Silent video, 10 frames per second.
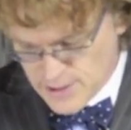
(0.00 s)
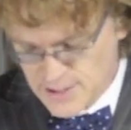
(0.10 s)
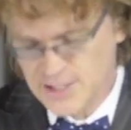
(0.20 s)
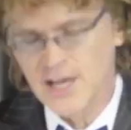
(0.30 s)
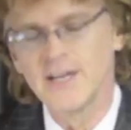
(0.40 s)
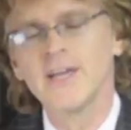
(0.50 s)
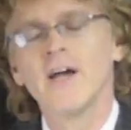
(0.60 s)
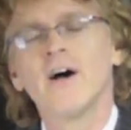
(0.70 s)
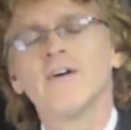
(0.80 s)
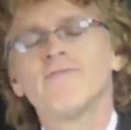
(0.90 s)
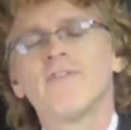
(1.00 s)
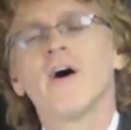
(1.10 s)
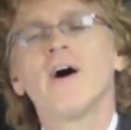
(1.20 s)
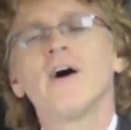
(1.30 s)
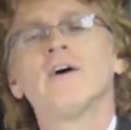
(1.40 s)
the city of
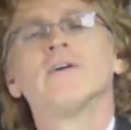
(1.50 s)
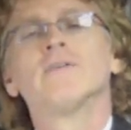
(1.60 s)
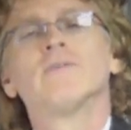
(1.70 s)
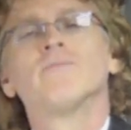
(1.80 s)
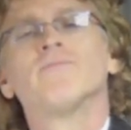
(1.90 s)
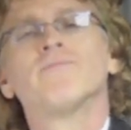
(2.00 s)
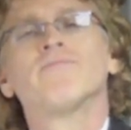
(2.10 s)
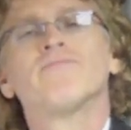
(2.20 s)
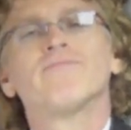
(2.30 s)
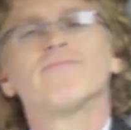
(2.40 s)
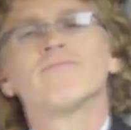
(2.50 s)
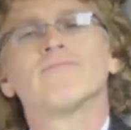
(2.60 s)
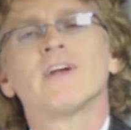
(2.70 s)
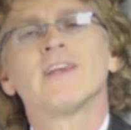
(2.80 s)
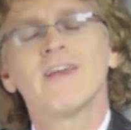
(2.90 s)
the
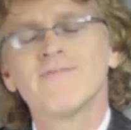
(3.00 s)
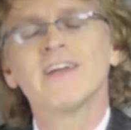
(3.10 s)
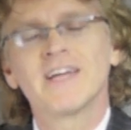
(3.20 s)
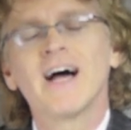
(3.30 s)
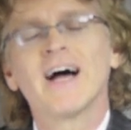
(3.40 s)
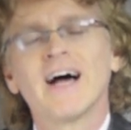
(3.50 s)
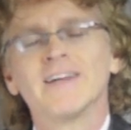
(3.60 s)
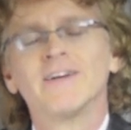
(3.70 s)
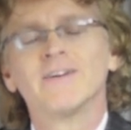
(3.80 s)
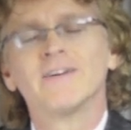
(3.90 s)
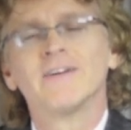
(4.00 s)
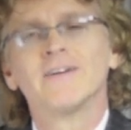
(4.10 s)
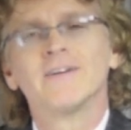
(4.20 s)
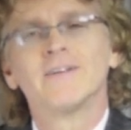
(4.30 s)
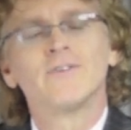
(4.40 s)
living God
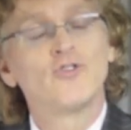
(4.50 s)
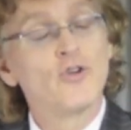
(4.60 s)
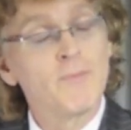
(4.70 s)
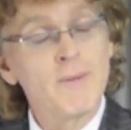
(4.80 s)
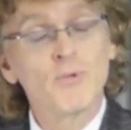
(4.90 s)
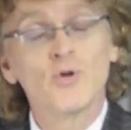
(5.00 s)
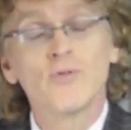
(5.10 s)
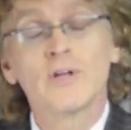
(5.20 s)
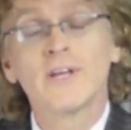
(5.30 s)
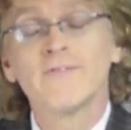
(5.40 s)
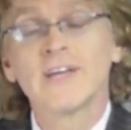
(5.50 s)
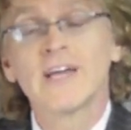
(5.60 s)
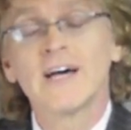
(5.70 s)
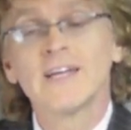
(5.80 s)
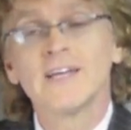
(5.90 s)
do you remember who the living
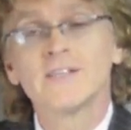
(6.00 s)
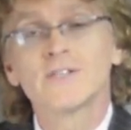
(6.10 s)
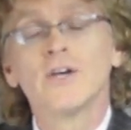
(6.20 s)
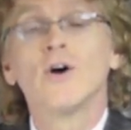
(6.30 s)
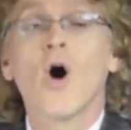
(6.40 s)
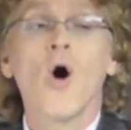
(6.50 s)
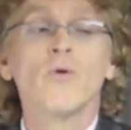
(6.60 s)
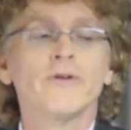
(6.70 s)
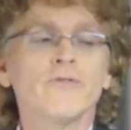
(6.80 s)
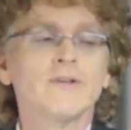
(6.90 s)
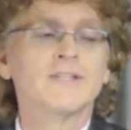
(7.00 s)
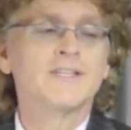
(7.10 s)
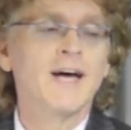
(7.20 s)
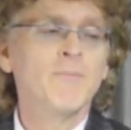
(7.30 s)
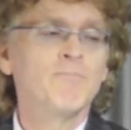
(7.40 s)
God is oh you're the
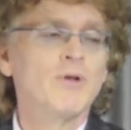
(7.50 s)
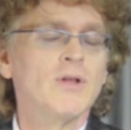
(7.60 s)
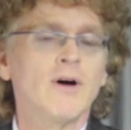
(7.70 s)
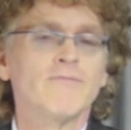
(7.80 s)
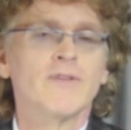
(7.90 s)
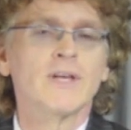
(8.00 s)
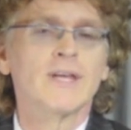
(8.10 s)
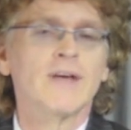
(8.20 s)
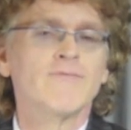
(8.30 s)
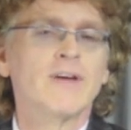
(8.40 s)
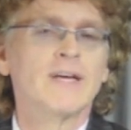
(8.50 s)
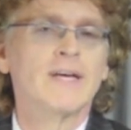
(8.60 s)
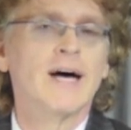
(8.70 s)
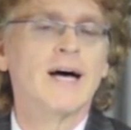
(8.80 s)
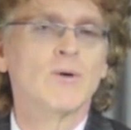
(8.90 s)
temple of the living
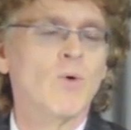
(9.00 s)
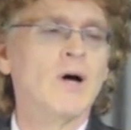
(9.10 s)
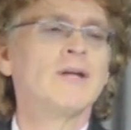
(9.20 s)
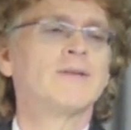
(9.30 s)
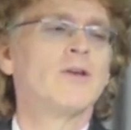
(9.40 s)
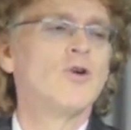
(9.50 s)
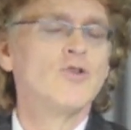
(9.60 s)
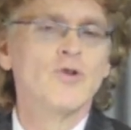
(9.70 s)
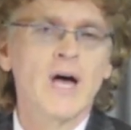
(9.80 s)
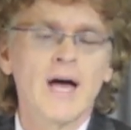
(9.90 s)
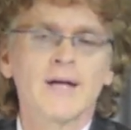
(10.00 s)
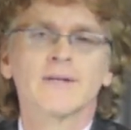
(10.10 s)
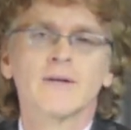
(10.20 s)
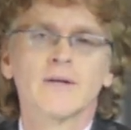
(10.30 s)
God what no you not